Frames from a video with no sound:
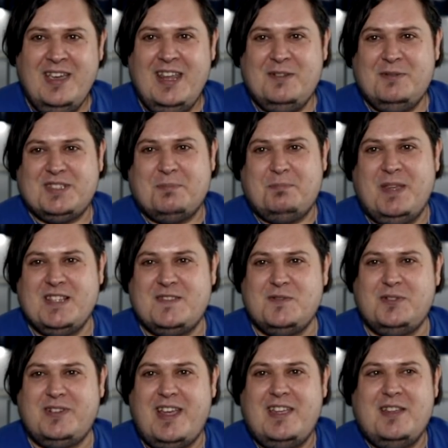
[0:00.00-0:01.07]
It was a
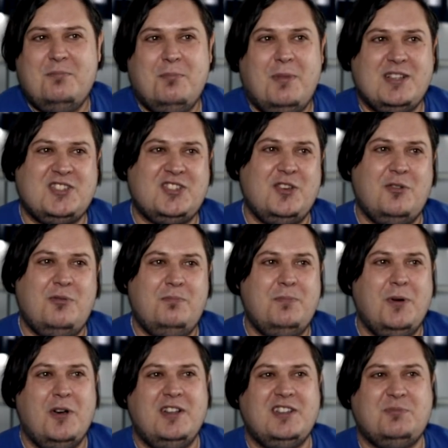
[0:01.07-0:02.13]
peaceful day in Moscow.
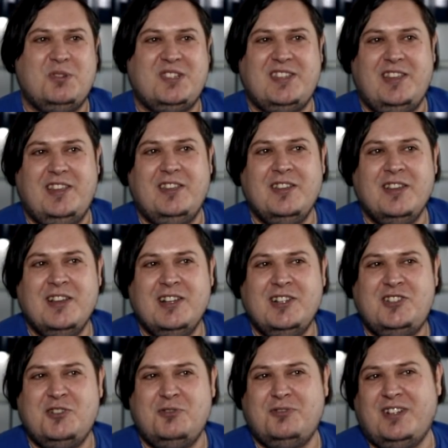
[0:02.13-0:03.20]
Birds were singing.
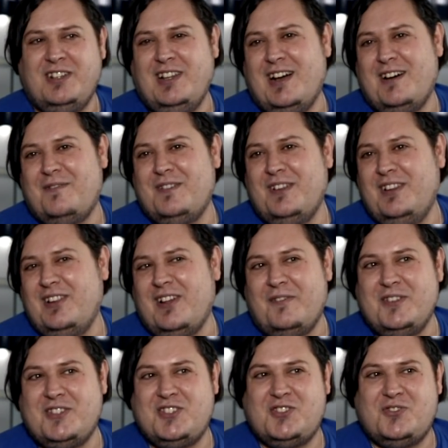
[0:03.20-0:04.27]
Children laughed.
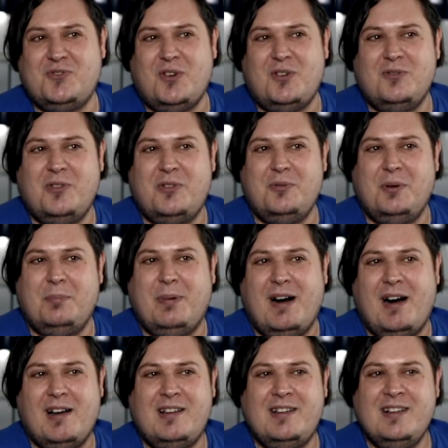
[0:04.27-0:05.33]
Lovers strolled through the
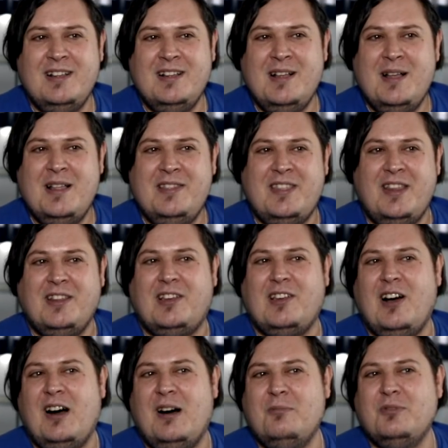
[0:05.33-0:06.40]
park. Then the
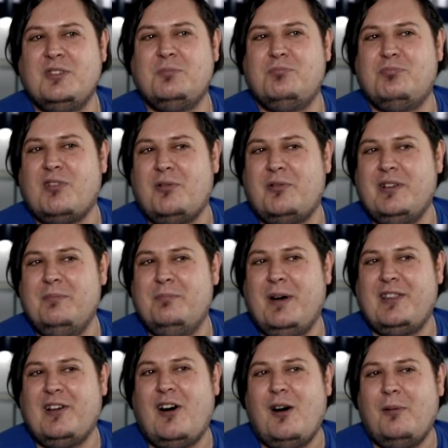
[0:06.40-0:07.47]
calm was broken
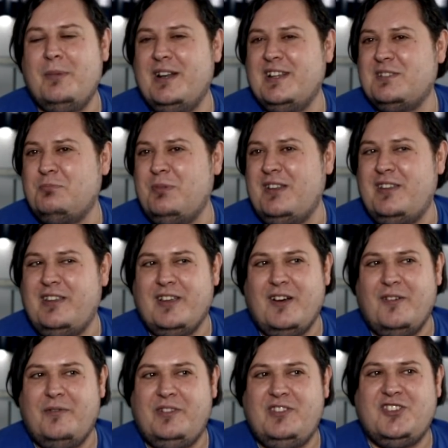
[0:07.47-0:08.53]
by the ominous beating
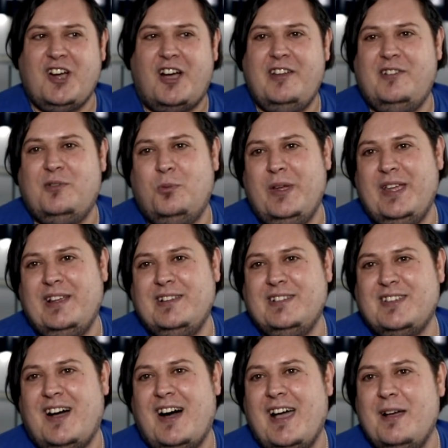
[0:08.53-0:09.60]
of giant
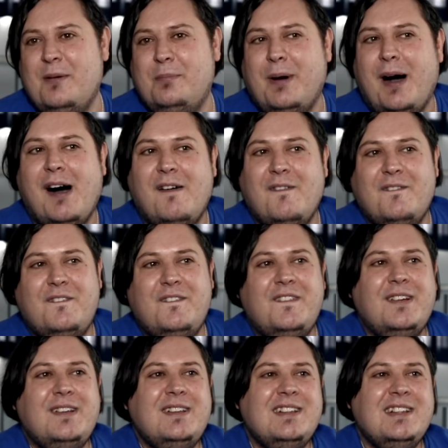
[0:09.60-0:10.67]
wings high above.
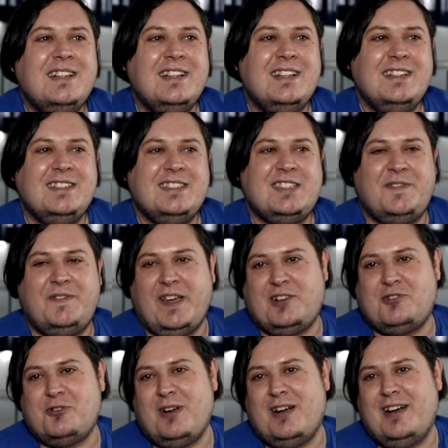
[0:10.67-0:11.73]

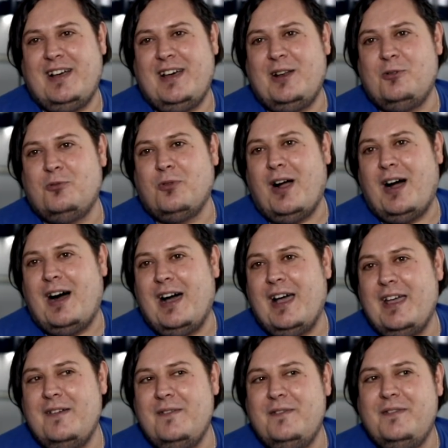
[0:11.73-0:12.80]
Spectra had
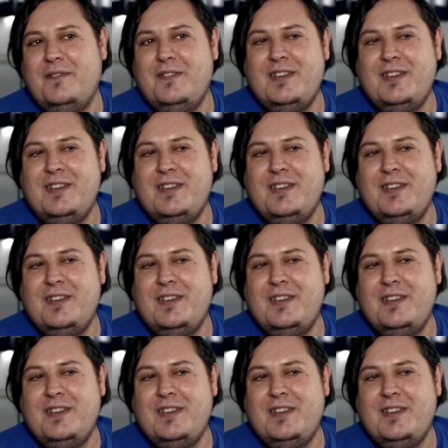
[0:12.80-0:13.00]
arrived.